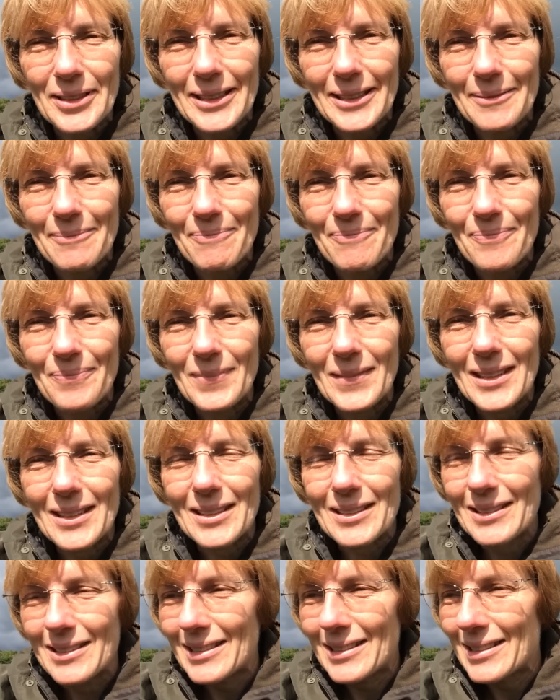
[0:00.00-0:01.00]

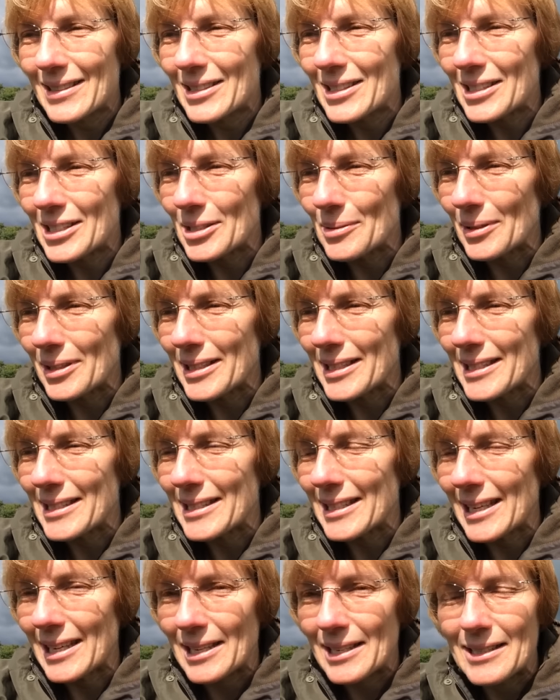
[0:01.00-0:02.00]
um, just to
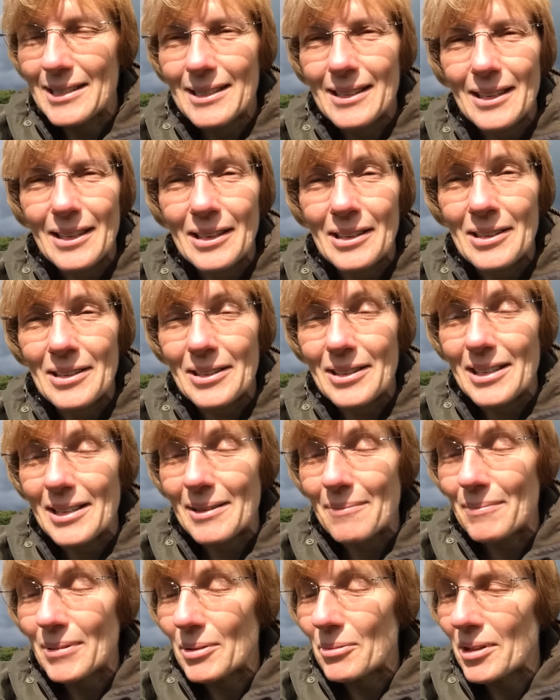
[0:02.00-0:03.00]
understand
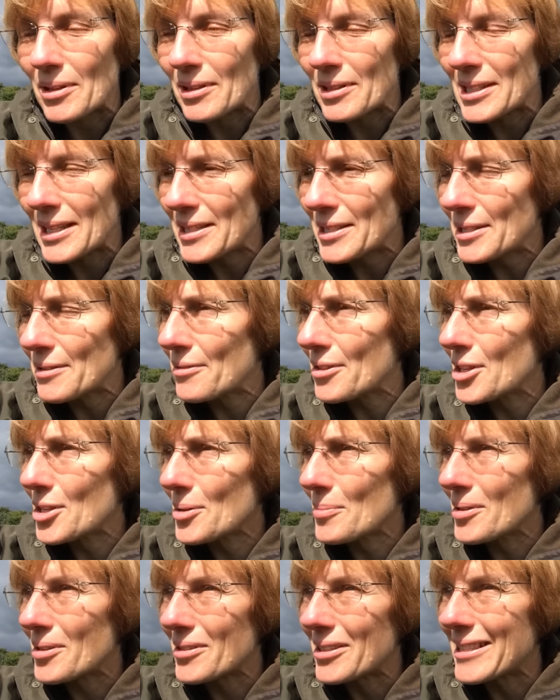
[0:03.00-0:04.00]
gardening, but with a sense of
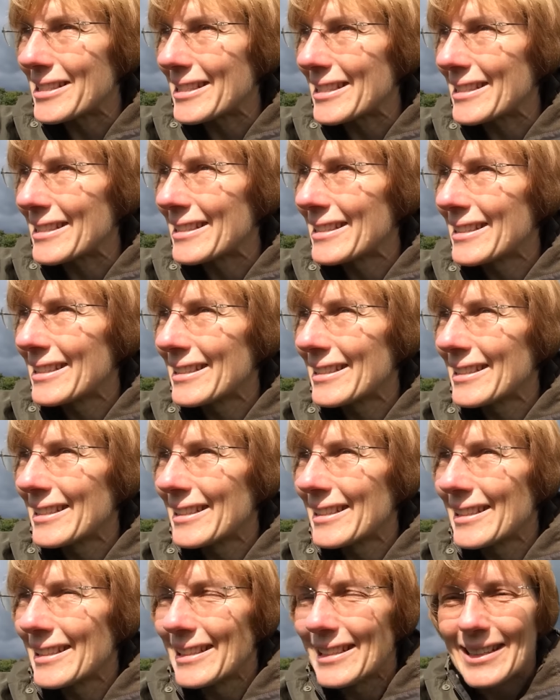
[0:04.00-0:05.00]
humour and
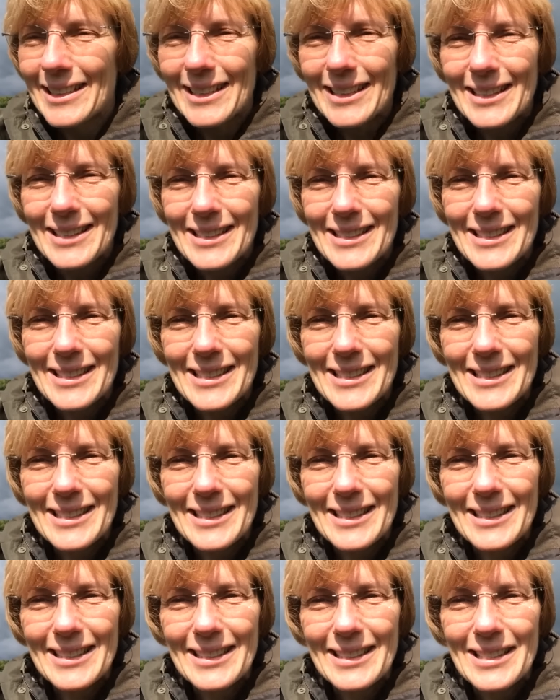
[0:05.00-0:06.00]
uh, just
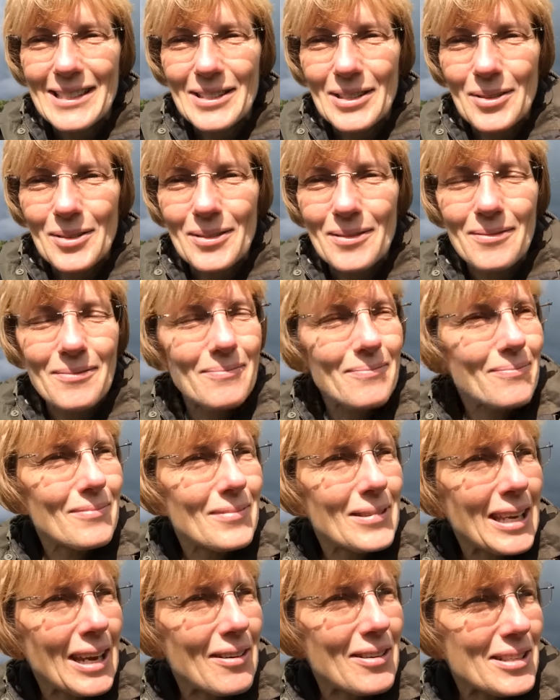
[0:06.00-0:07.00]
uh, his own
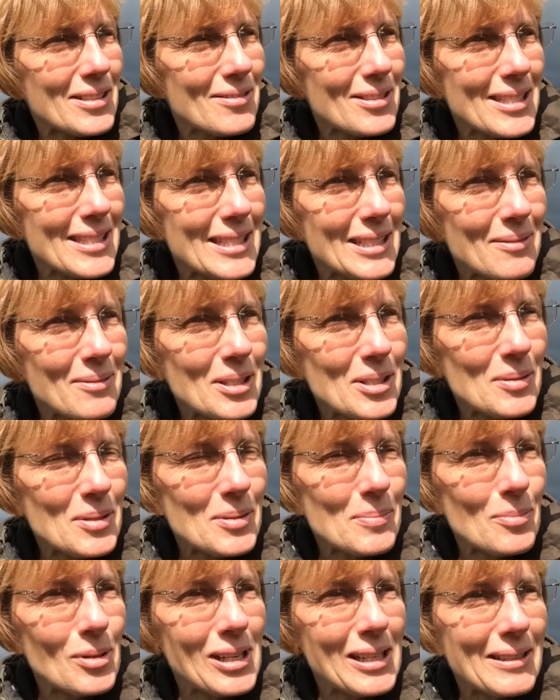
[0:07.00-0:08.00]
characteristic, which
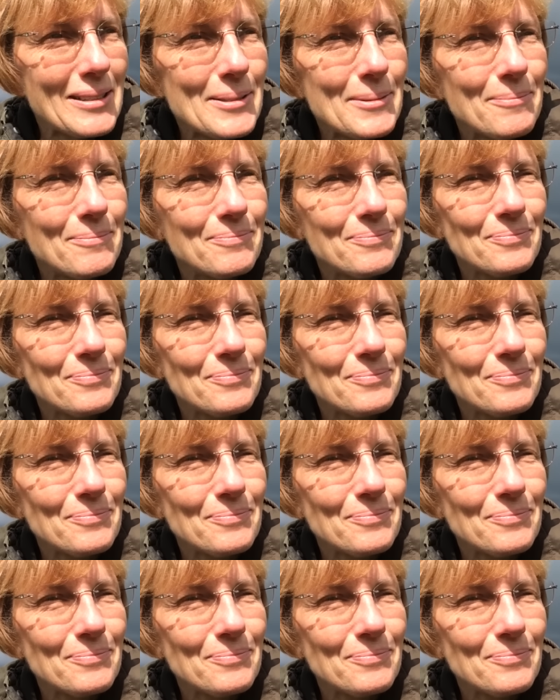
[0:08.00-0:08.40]
was brilliant.